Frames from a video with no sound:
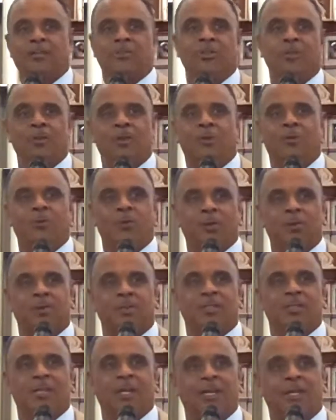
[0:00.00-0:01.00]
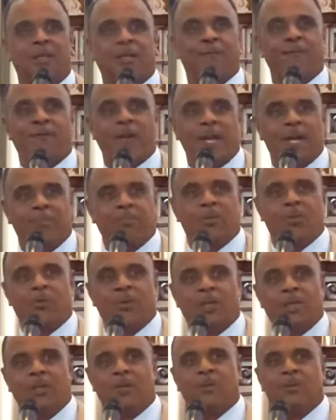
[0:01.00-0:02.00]
that you don't want to see at the
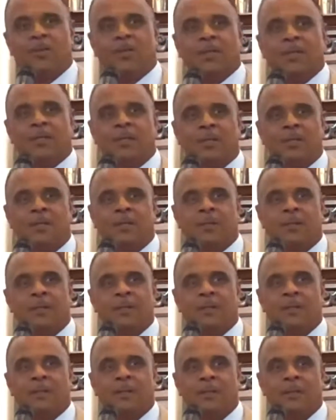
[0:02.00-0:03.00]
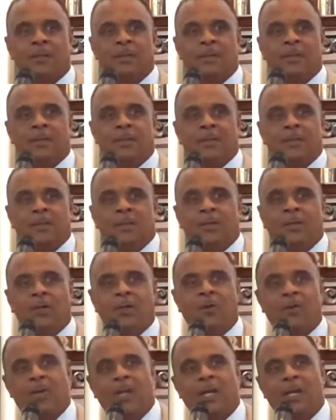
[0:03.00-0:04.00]
family reunion? You
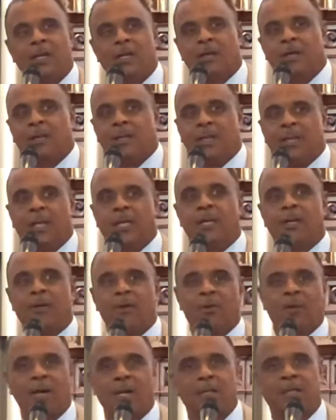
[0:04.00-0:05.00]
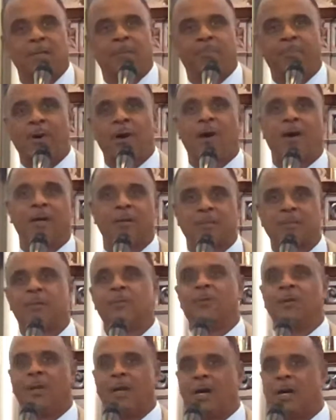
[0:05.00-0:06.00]
know they're going to linger at the bar
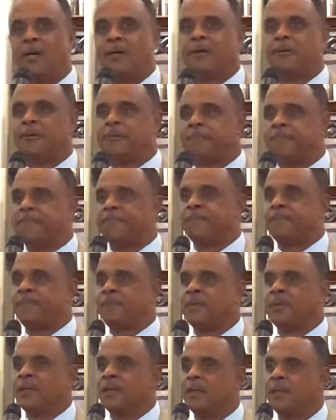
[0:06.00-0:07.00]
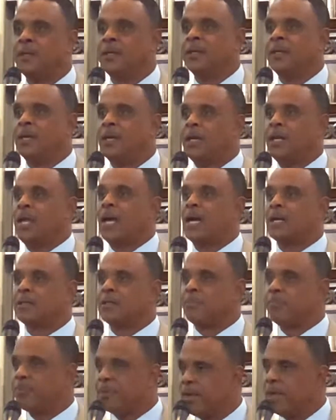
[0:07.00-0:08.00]
too long and act
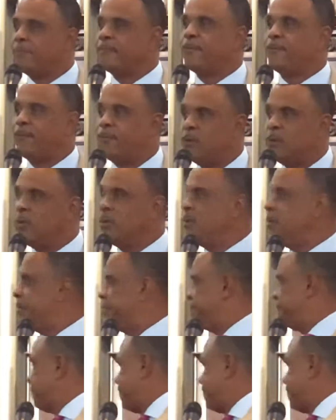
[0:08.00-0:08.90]
a plump fool.